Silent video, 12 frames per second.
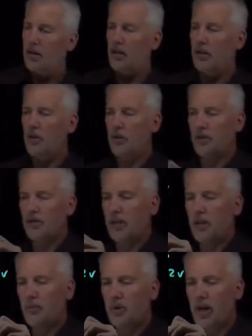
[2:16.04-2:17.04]
you can
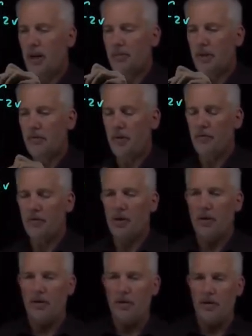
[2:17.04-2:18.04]
see perhaps after I've
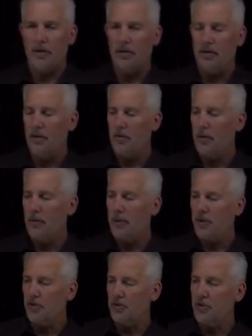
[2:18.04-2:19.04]
drawn the, the
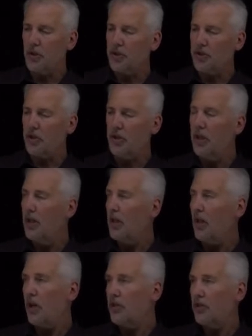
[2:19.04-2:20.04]
three-dimensional structure,
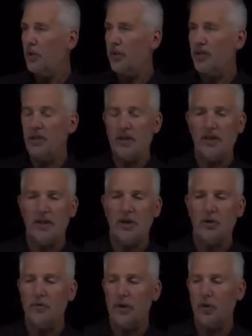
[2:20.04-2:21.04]
also is in the
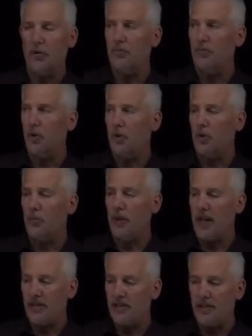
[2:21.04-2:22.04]
C2V point group. It
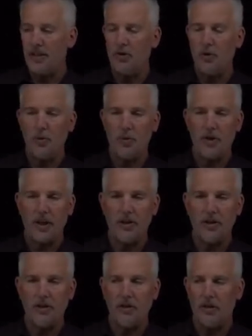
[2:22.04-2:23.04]
has a C2
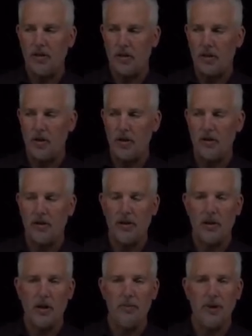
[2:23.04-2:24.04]
rotation along the
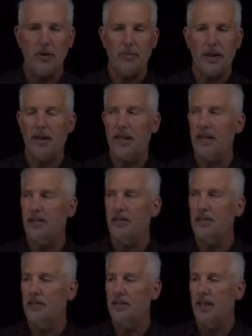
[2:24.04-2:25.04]
carbonyl bond
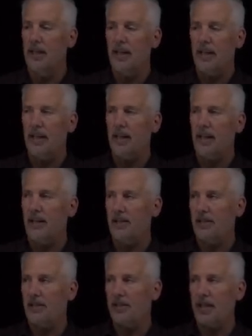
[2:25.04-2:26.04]
axis. It has
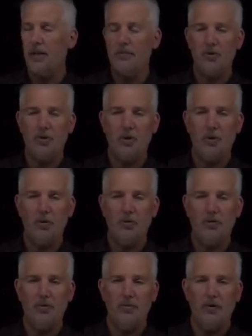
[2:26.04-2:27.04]
the same two
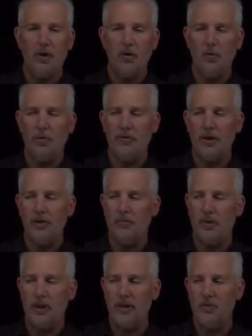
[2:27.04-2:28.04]
vertical reflection
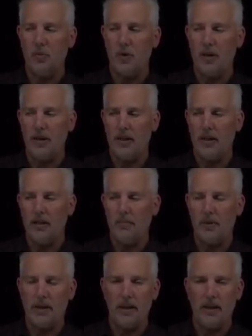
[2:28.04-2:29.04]
planes, one in the
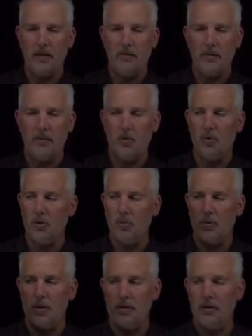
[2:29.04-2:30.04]
plane of the board,
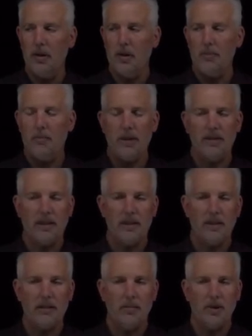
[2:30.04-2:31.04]
one
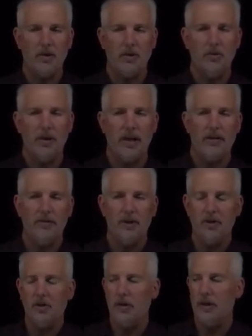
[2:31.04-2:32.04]
bisecting the molecule in half in this
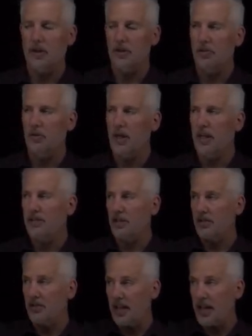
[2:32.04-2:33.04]
direction. So it has the
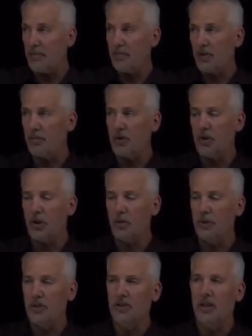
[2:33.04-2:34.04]
same symmetry
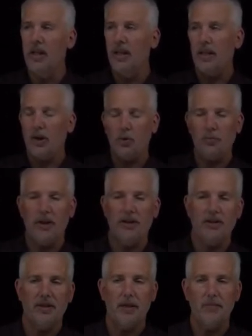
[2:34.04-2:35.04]
elements. It will be in the
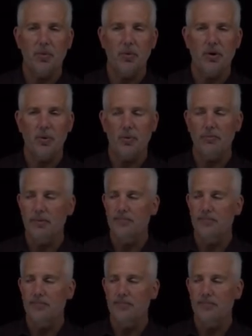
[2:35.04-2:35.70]
same point group.